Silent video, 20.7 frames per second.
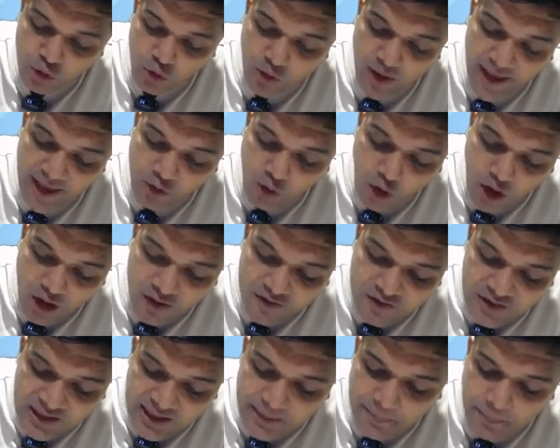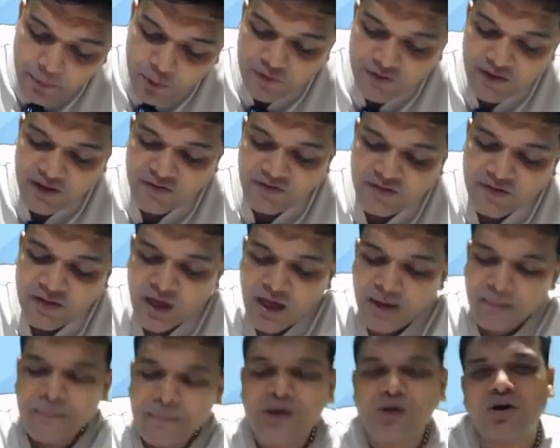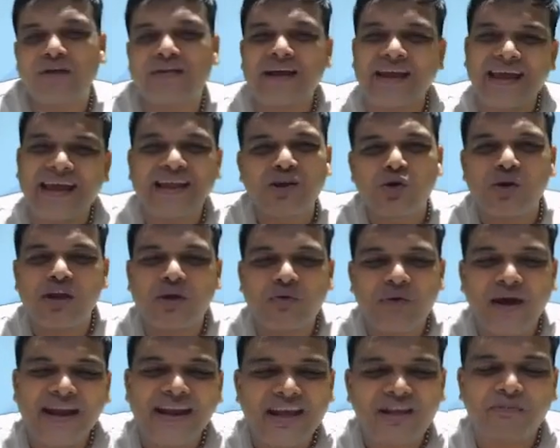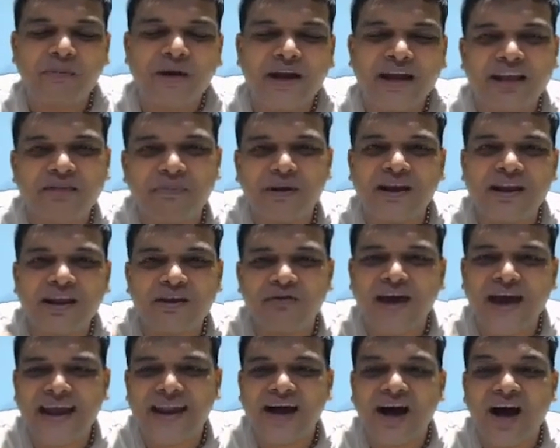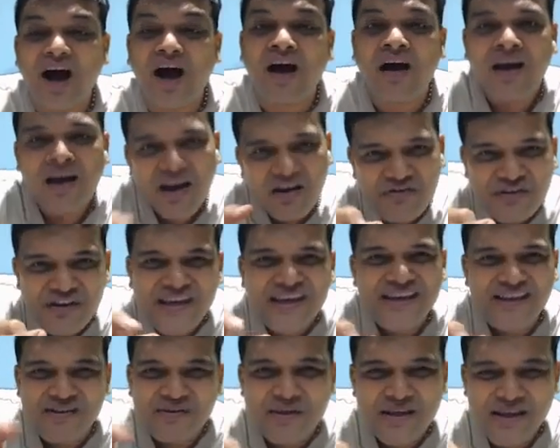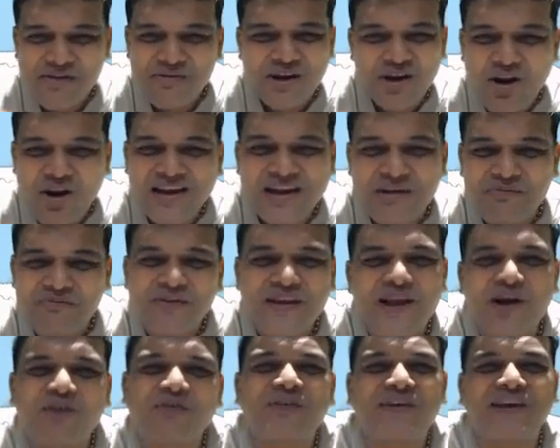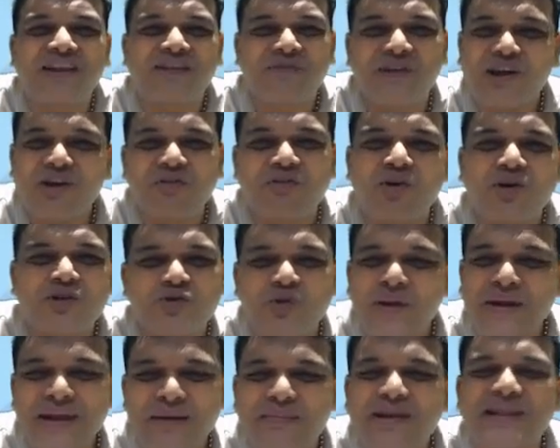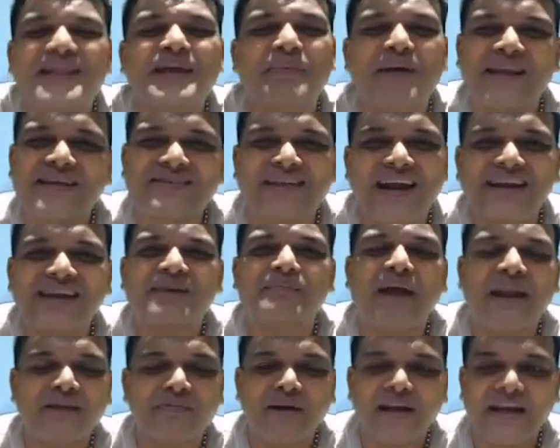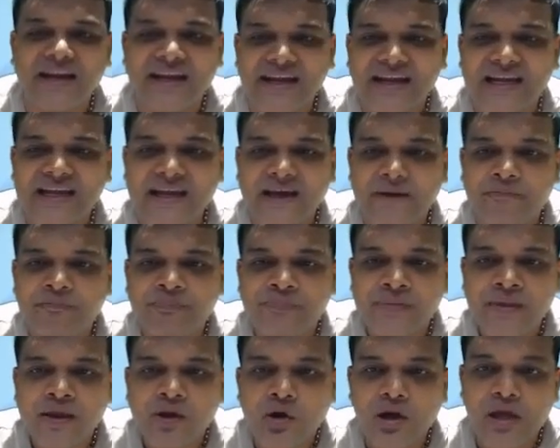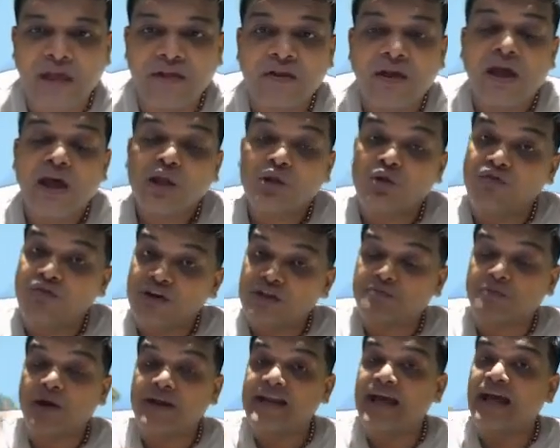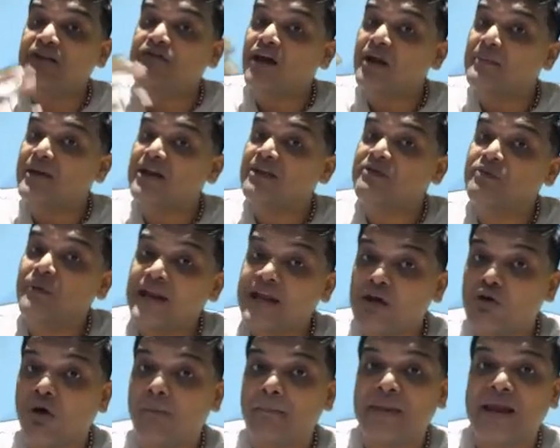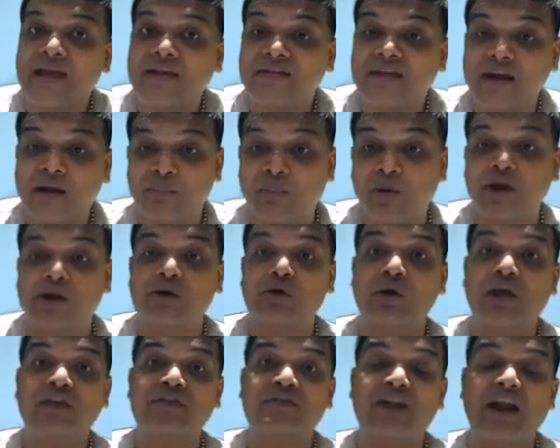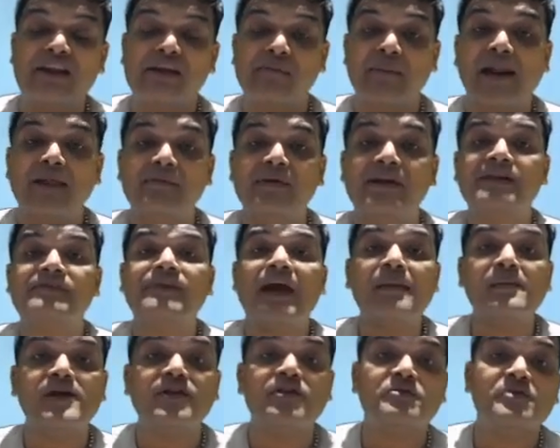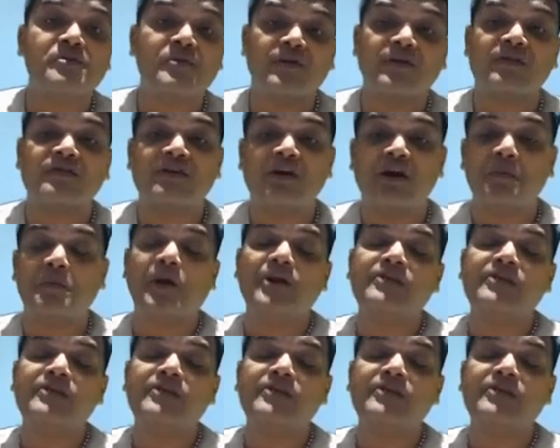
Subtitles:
a costly process because again, you require an expert. Expert require a fees. He will not come without fees. Free of cost koi nahi milta Malik strategic management karne ke liye. Okay, so first point, environment is very complex. Second point, okay, strategic management is time consuming process. Third point,